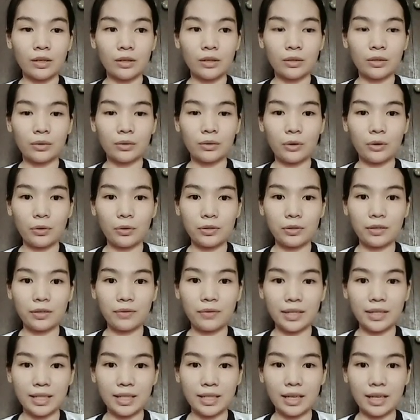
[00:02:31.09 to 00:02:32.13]

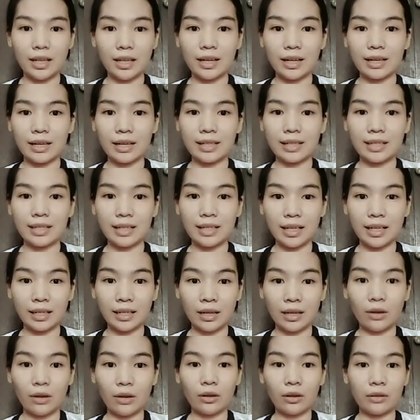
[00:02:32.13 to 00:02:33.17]
Corrosivity: acidic
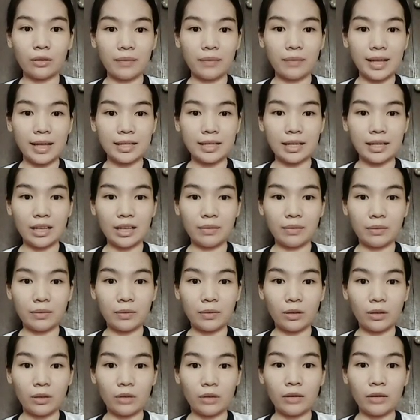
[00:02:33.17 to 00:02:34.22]
or basic
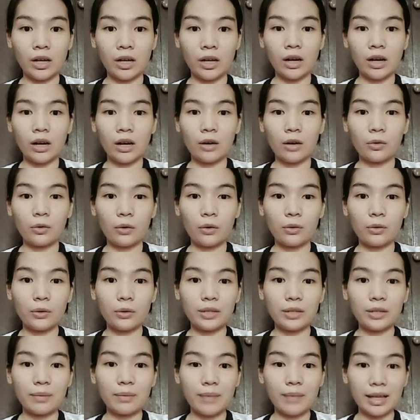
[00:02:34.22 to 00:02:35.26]
capable of
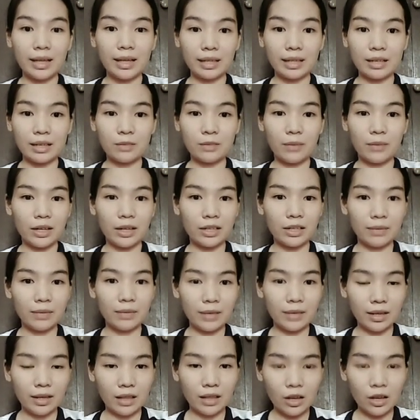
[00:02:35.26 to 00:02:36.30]
corroding metals by
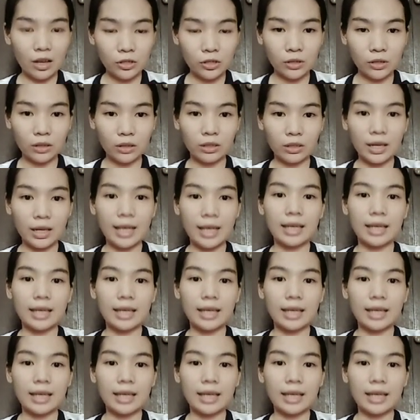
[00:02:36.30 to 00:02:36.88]
chemical action,